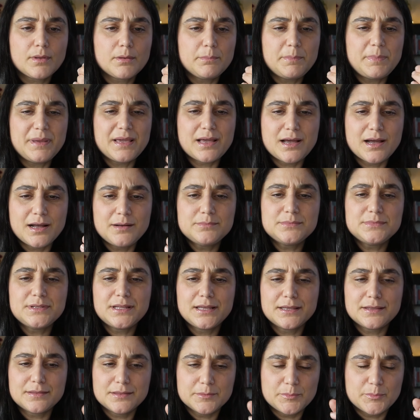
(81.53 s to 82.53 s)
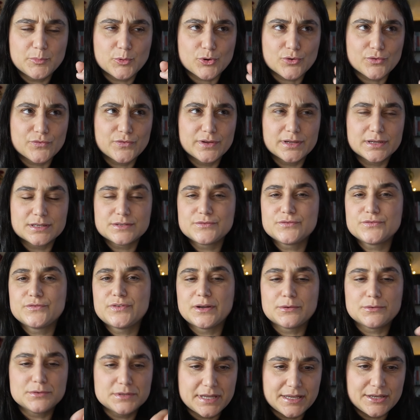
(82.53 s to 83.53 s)
become like the perfect
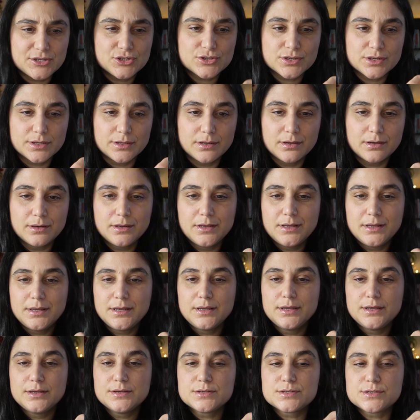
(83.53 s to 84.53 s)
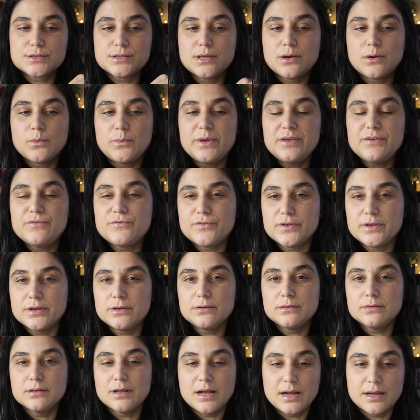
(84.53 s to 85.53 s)
foundation so that we
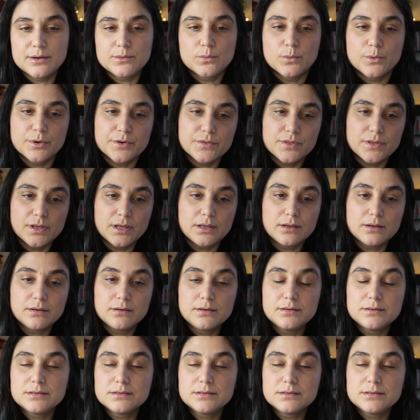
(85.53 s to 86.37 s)
feel unworthy,